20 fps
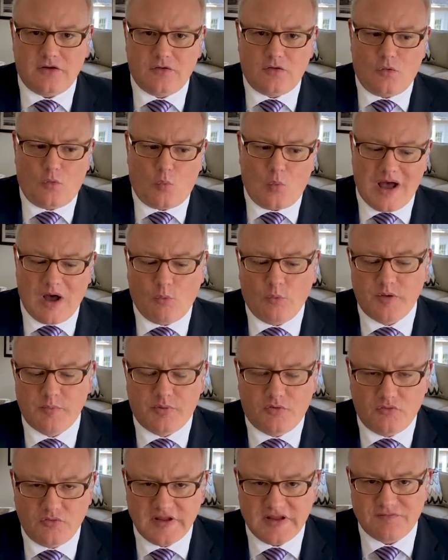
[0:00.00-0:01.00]
While we
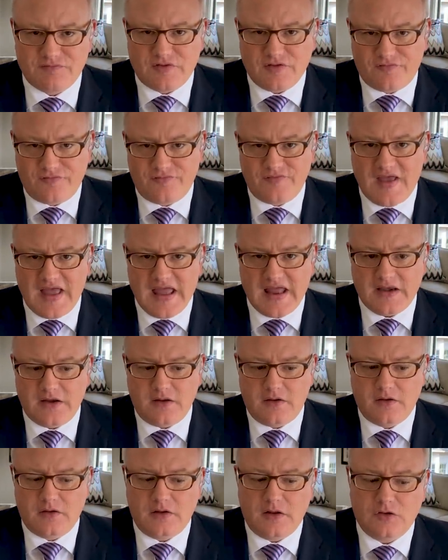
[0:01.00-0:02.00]
believe the Fed
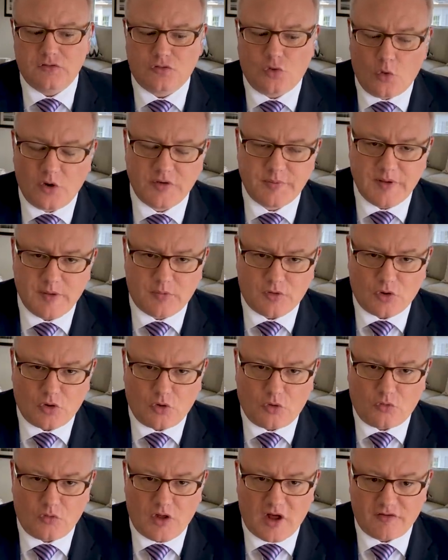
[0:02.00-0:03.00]
is going to be able to
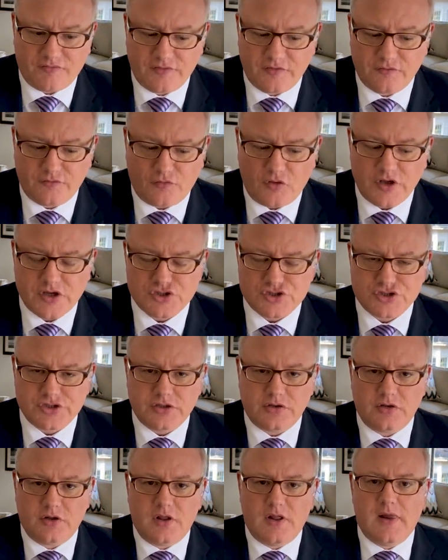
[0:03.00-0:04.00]
hold off
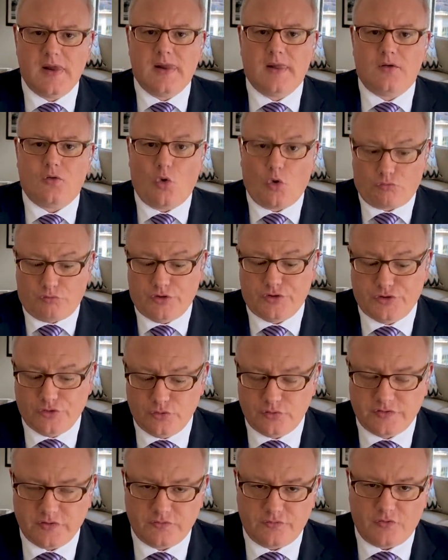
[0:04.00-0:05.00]
inflation or
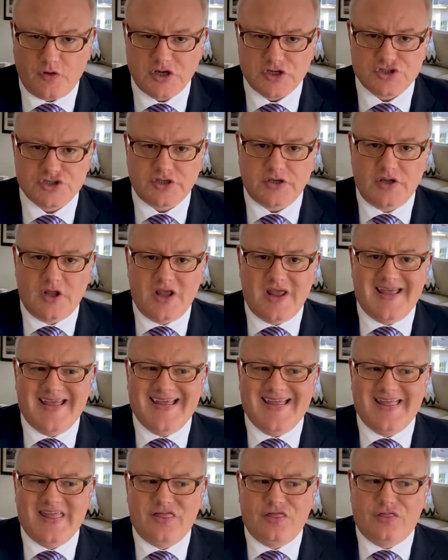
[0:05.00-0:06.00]
reduce inflation,
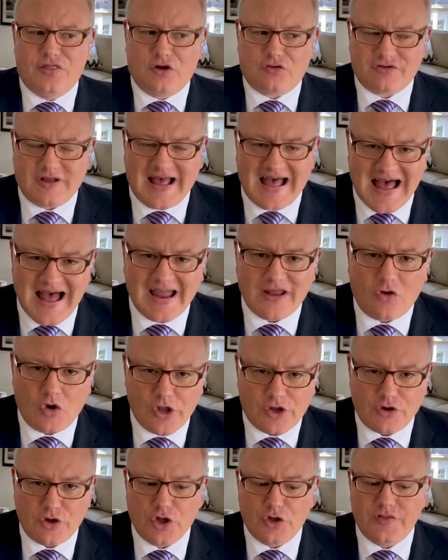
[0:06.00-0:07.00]
there's a high
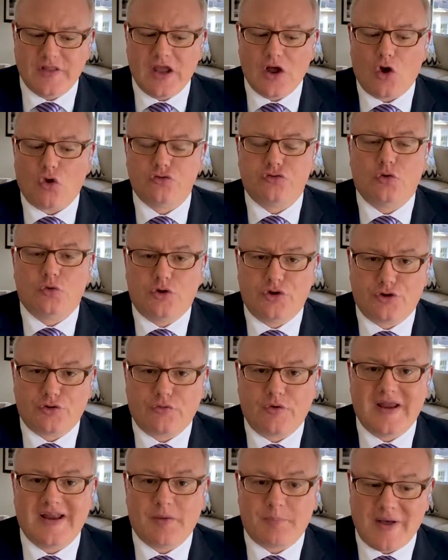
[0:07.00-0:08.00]
likelihood they also could
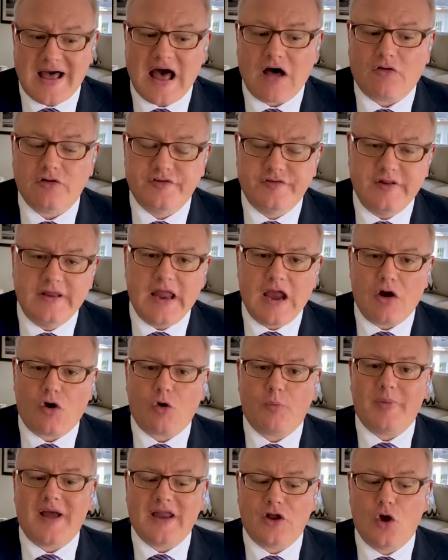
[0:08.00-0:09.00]
create a policy error
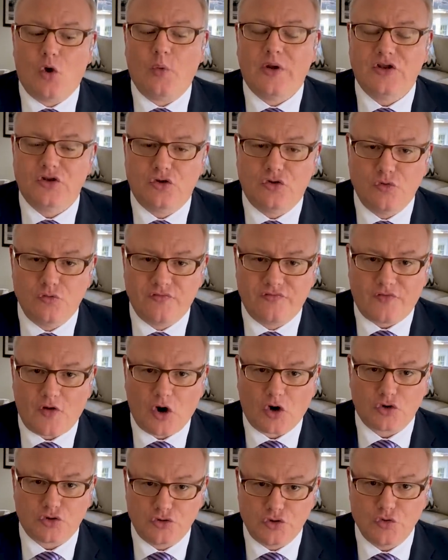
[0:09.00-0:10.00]
by going too
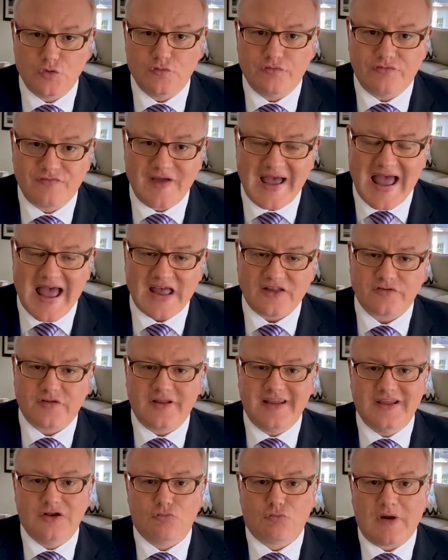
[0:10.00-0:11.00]
far too fast
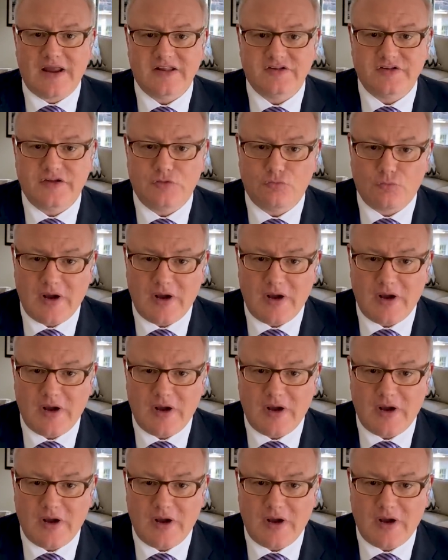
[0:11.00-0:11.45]
in raising